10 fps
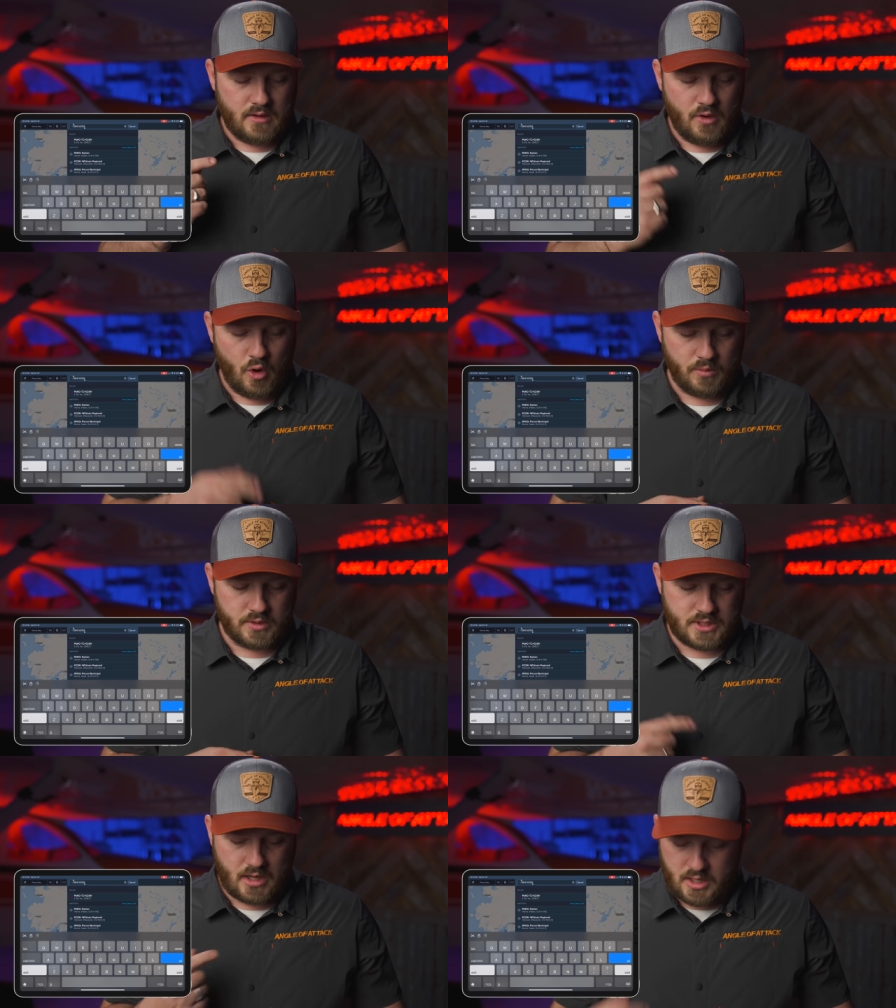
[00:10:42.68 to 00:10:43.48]

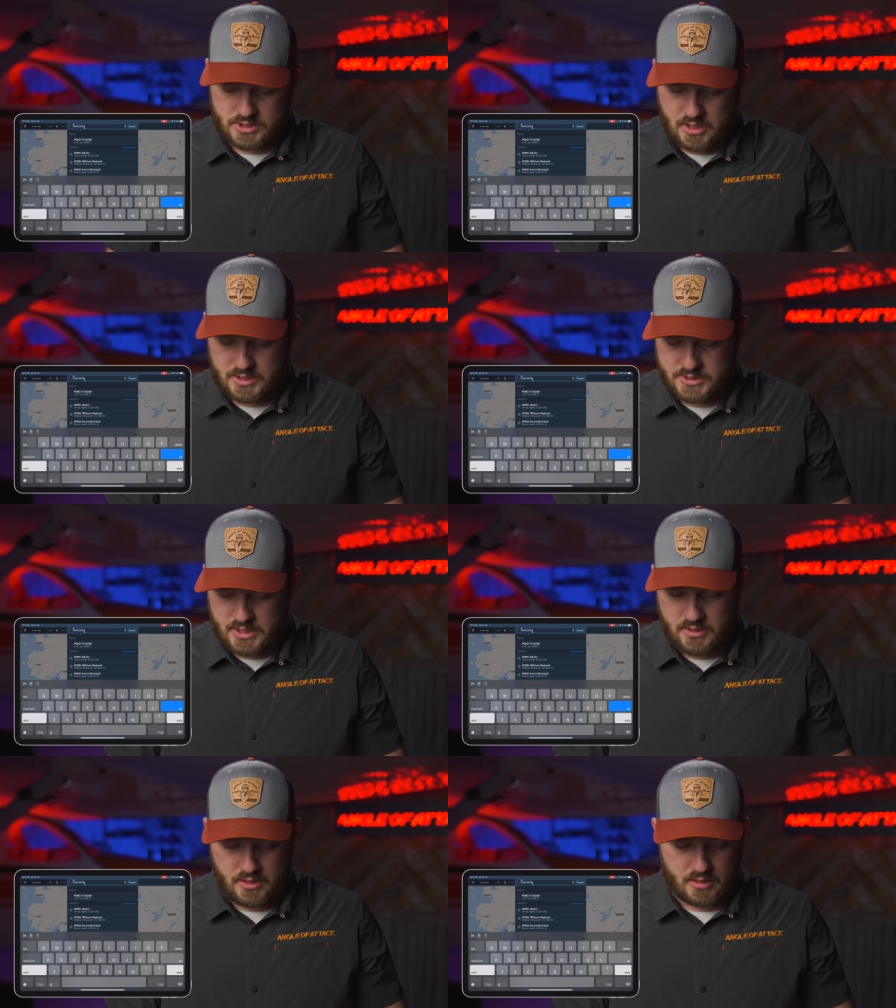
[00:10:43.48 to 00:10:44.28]
Homer to Oshkosh
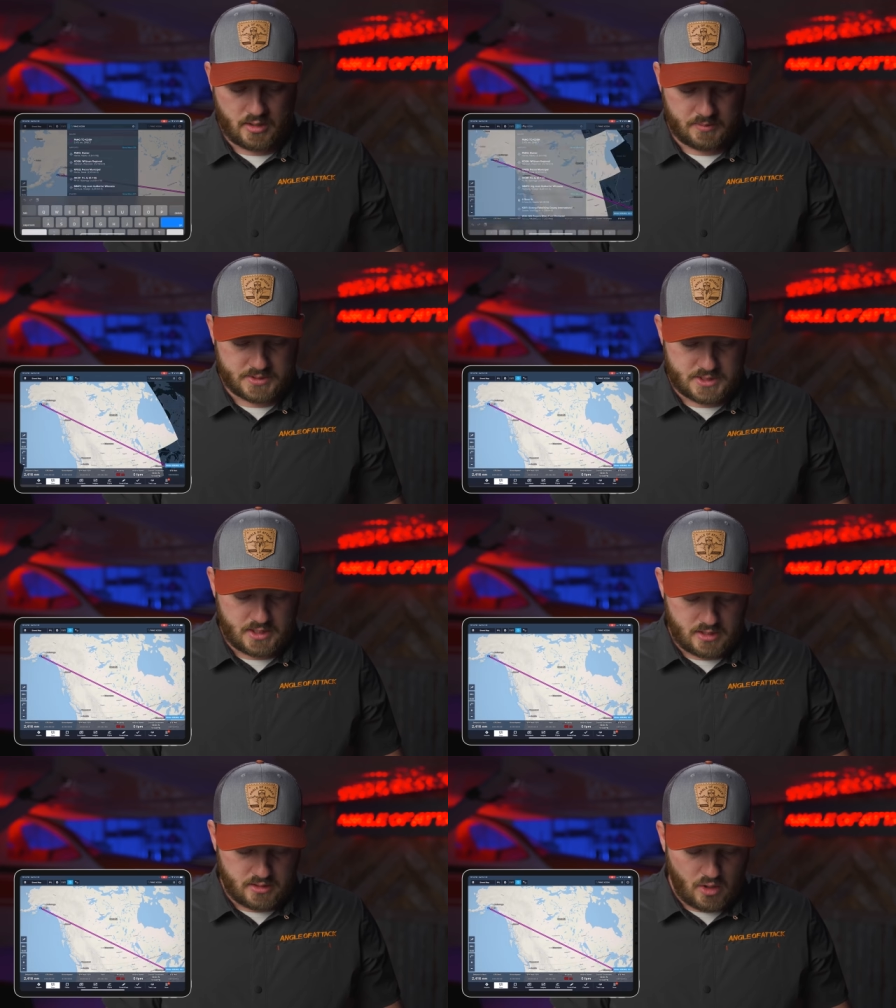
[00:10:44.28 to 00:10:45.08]
in here. I'm just going to hit